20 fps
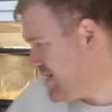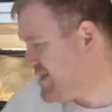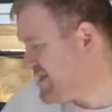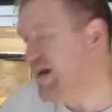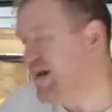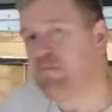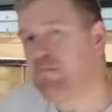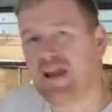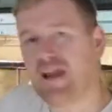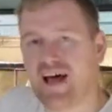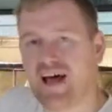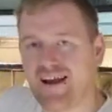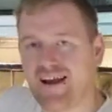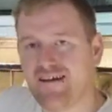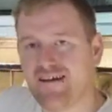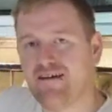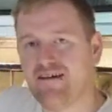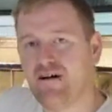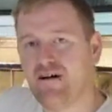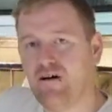that plan
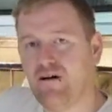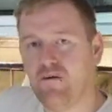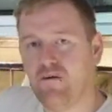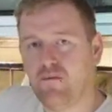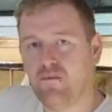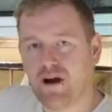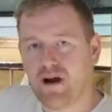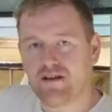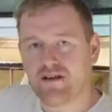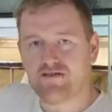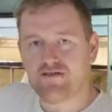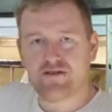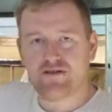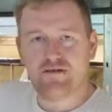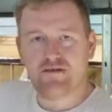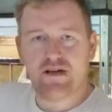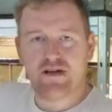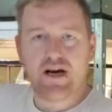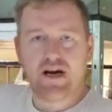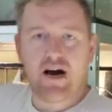well and
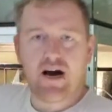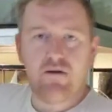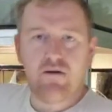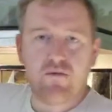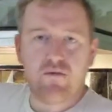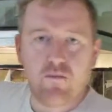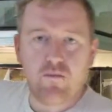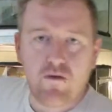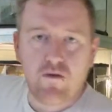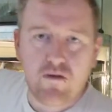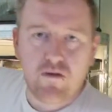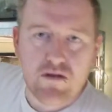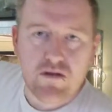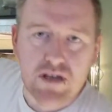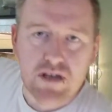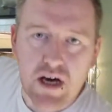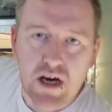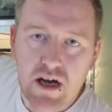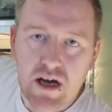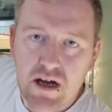truly out the
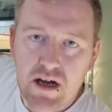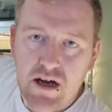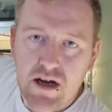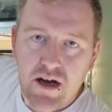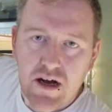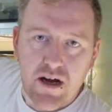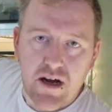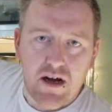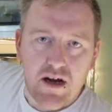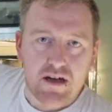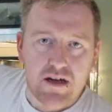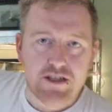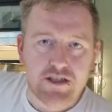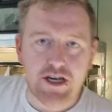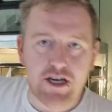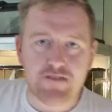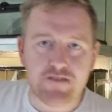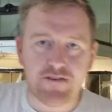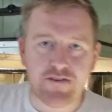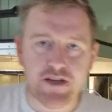water.
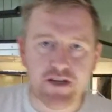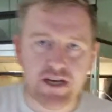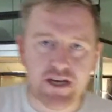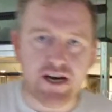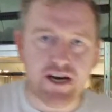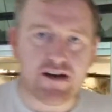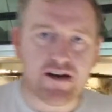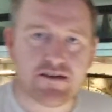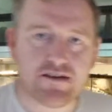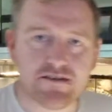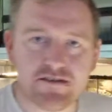Cheers for the